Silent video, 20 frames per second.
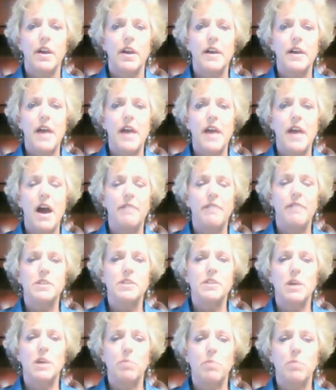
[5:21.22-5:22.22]
have
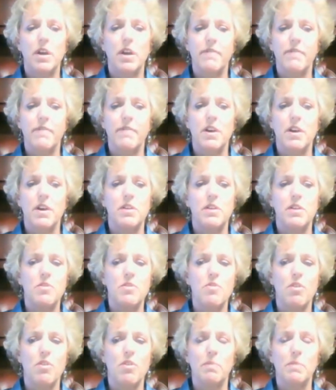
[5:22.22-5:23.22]
somewhat of a
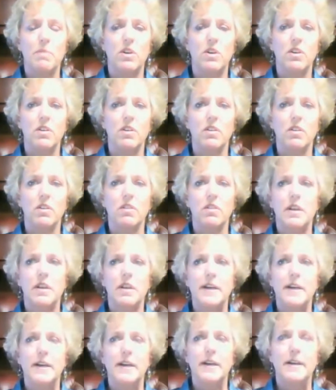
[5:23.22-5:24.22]
normal
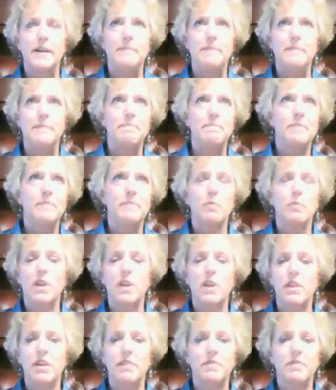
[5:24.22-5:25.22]

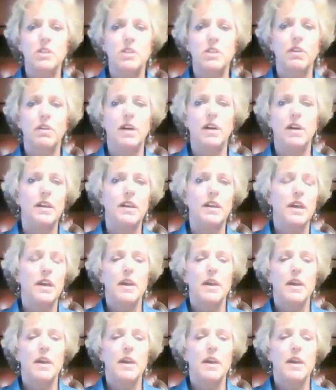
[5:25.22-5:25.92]
rhythm to it,